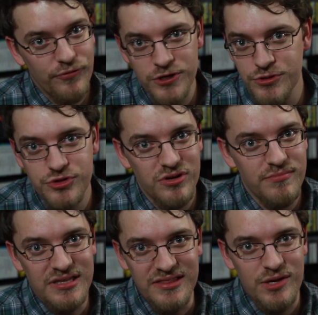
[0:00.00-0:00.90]
the first one to
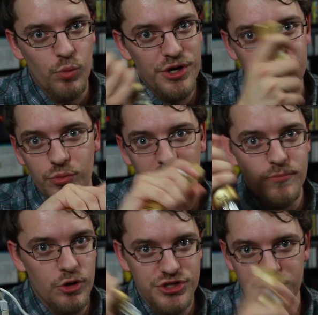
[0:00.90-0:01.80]
admit that the
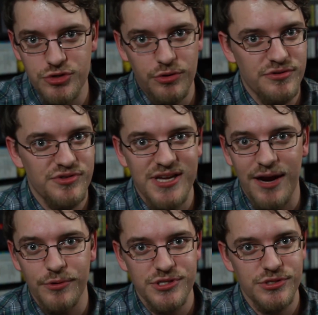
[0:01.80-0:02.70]
one-to-one motion controls of
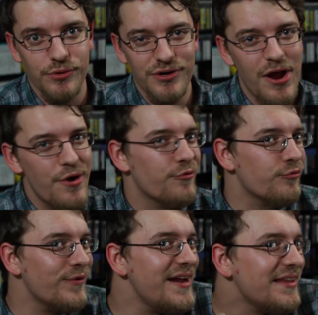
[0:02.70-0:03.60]
Skyward Sword
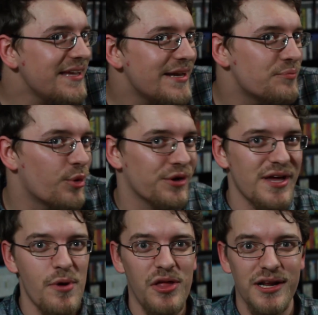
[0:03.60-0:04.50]
really didn't work
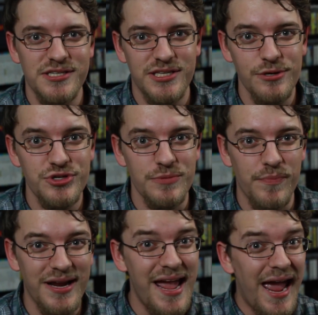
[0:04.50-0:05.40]
that well in execution,
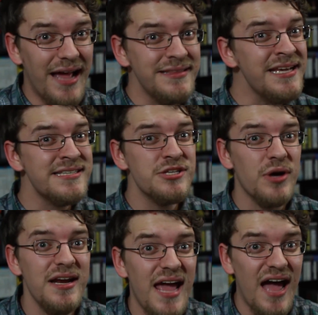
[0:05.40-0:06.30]
but at least they
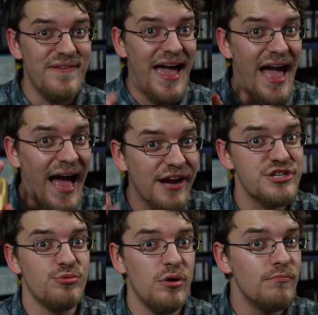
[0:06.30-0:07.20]
tried to have
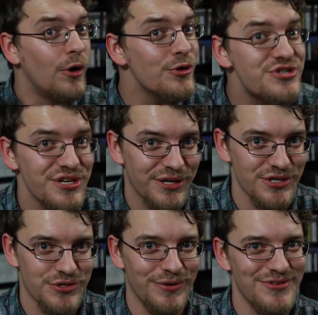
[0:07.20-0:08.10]
actual motion
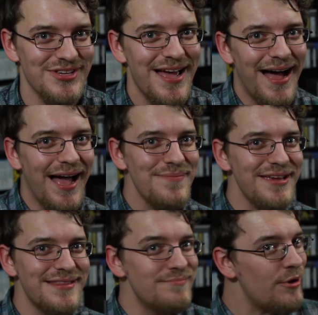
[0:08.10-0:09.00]
controls. I
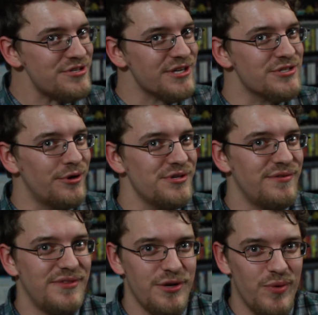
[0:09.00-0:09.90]
mean, the motion controls
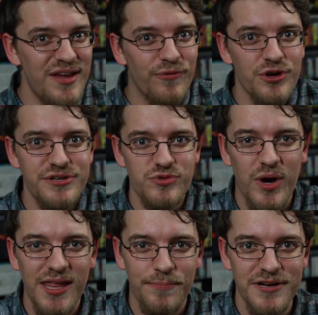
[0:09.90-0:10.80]
of the Wii version of
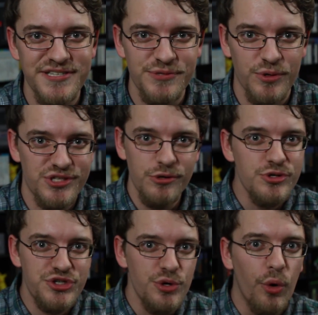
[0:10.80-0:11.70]
Twilight Princess were so
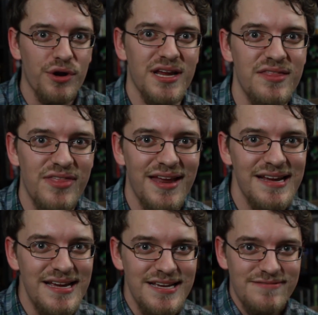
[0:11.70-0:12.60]
shoehorned in that
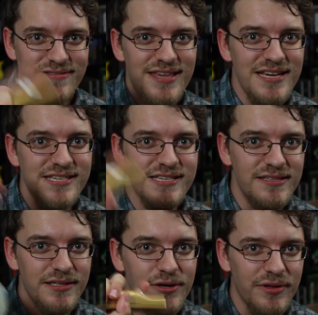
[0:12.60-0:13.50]
this is
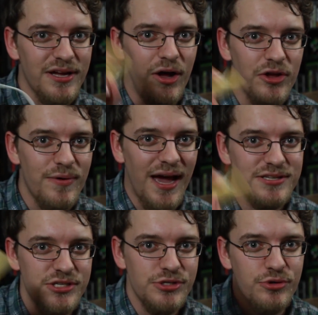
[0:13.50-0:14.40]
literally all you
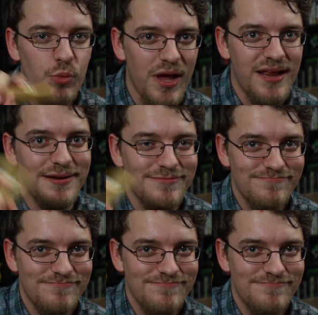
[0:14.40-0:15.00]
had to do to win.